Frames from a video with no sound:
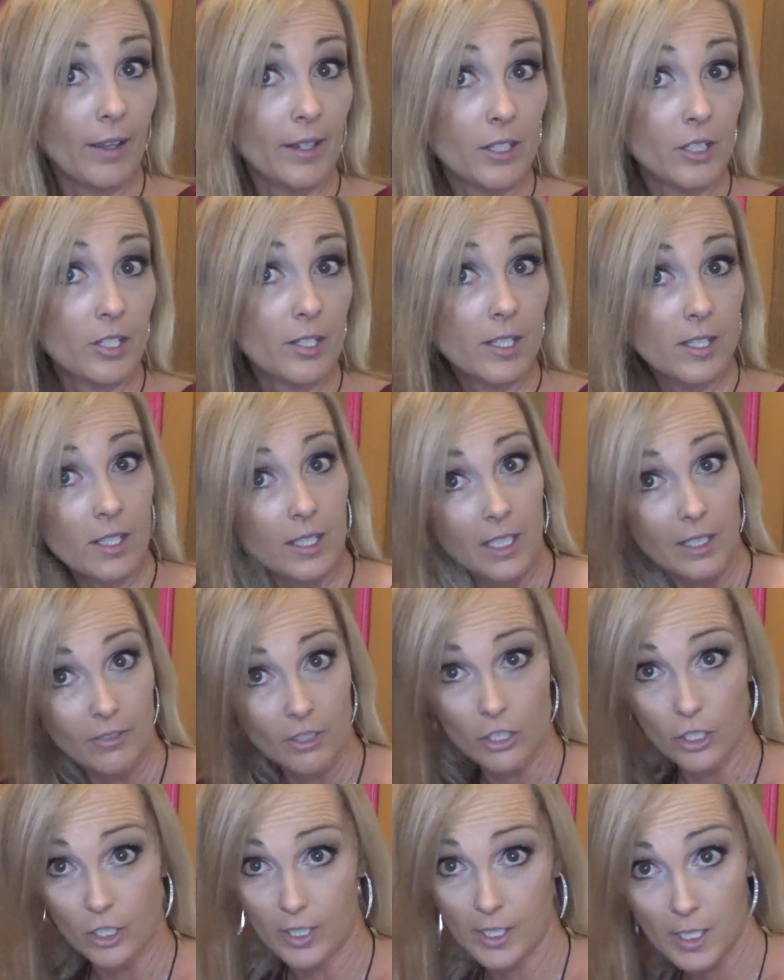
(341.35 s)
And just to
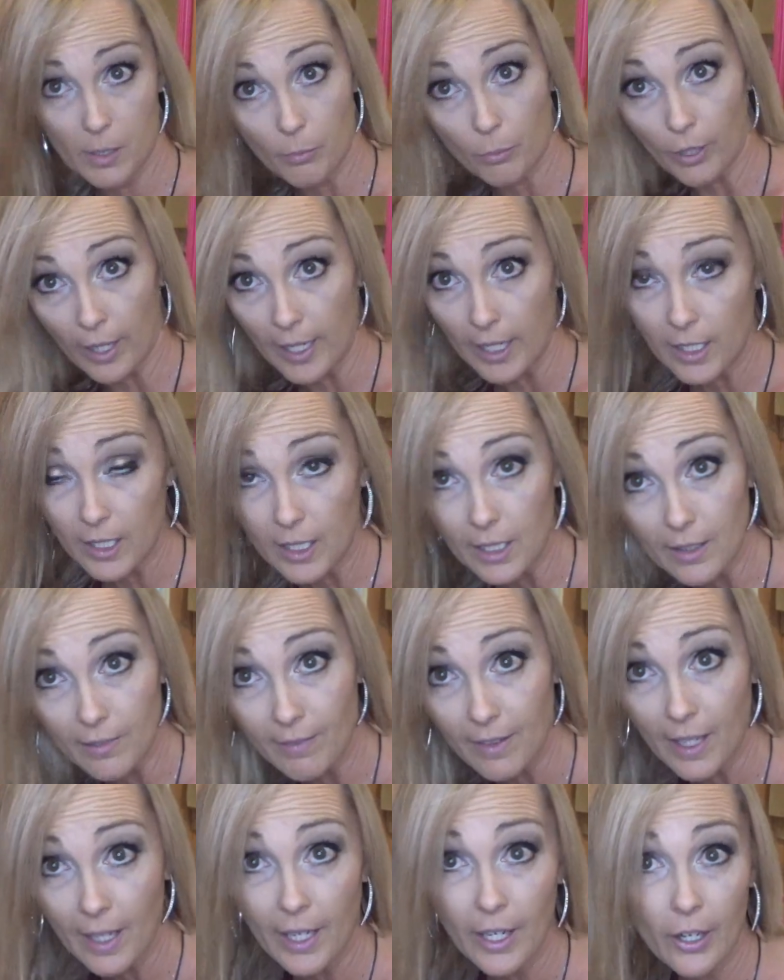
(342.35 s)
even just spray it in
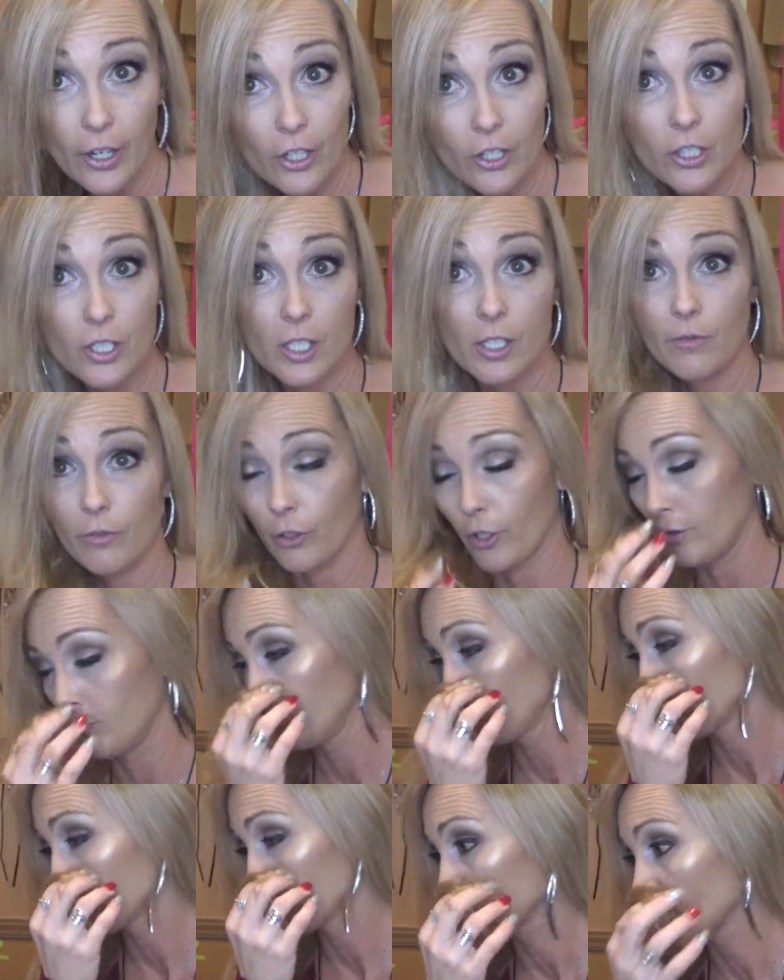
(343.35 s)
the hair, just for,
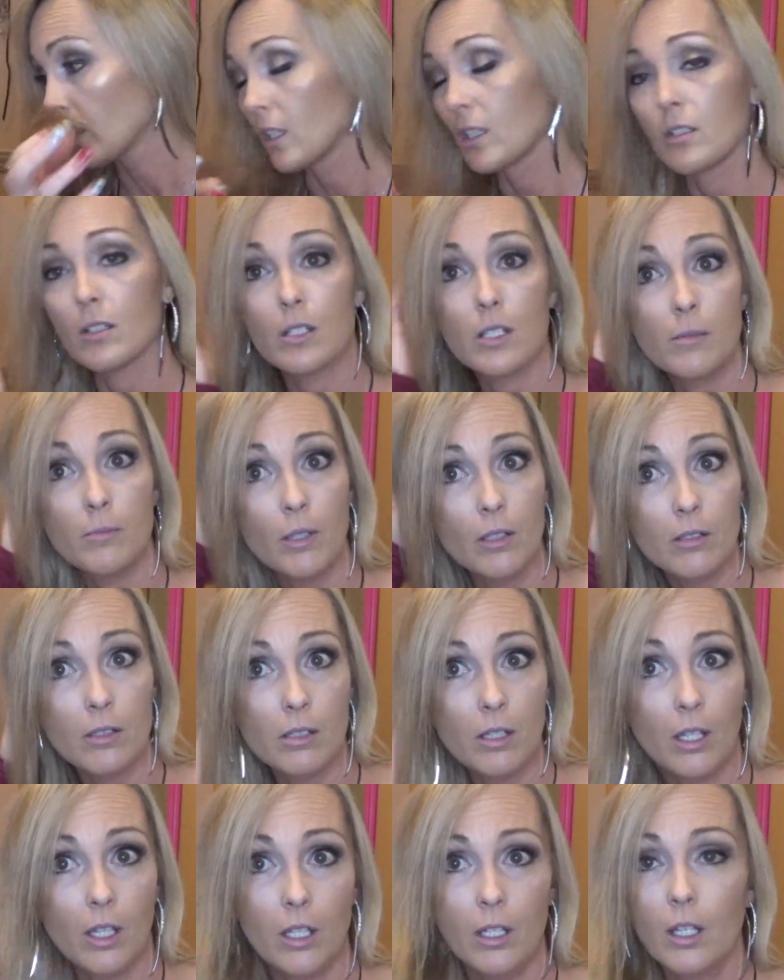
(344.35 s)
it just smells
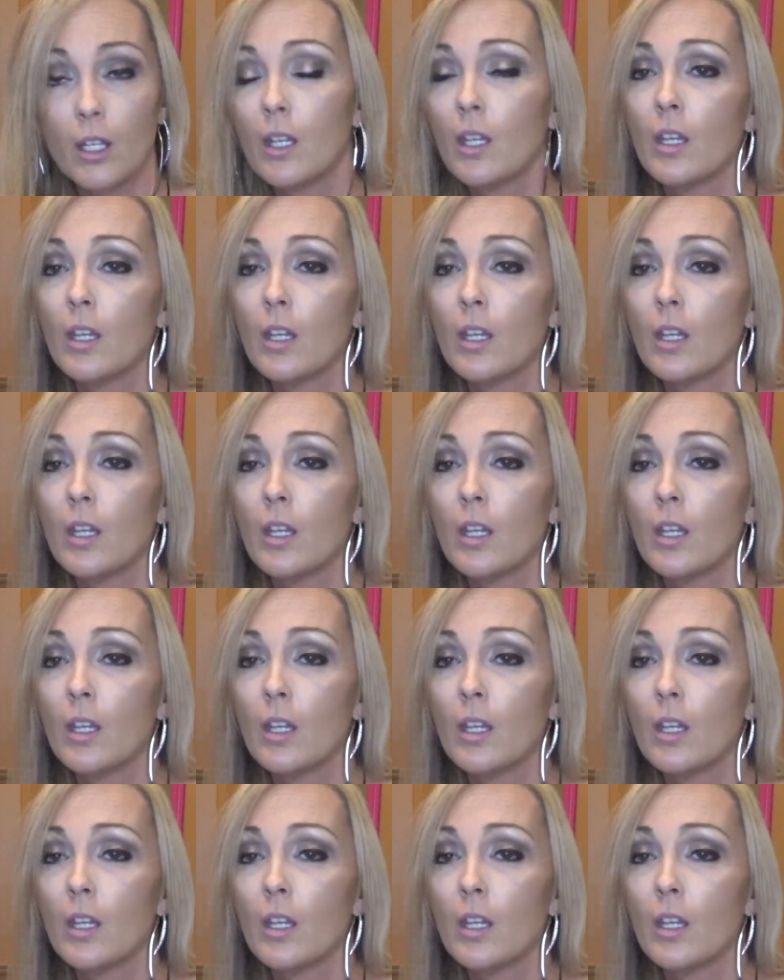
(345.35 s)
good.